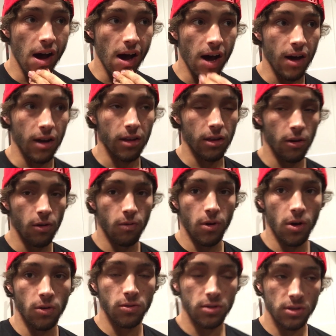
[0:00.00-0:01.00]
low
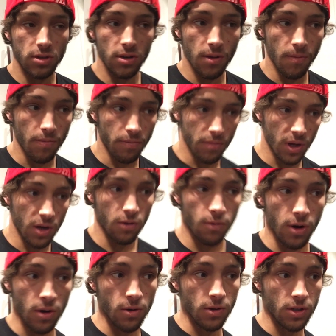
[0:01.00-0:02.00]
rows, middle
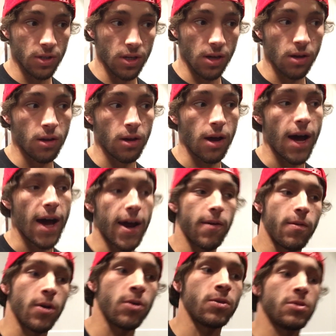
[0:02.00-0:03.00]
rows, high
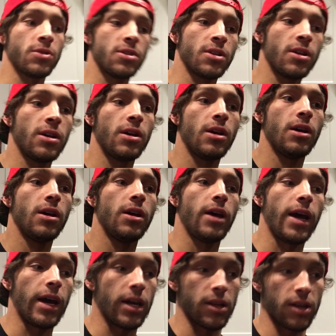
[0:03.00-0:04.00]
rows,
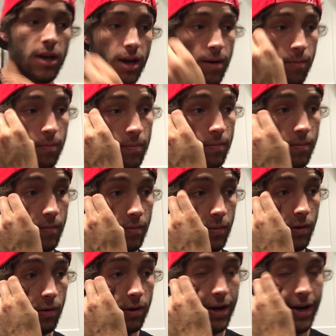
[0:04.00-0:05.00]
and well,
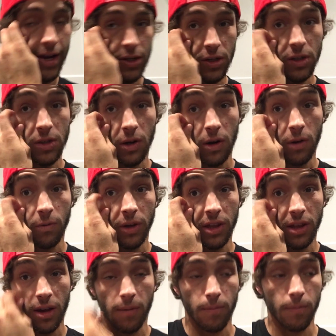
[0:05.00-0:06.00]
I actually started
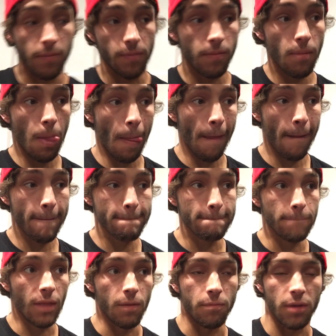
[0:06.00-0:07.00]
with
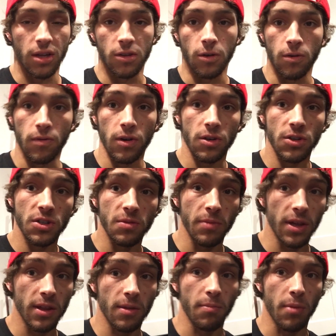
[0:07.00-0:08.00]
bent over
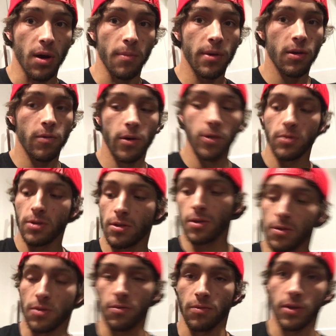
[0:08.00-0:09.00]
Smith barbell rows.
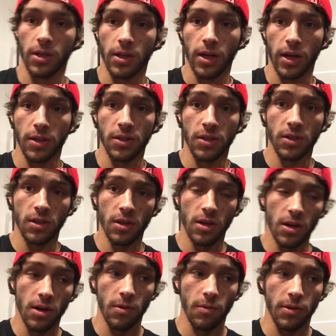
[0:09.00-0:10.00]
Those are really nice
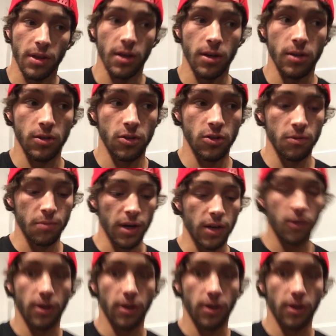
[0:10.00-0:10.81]
with a supine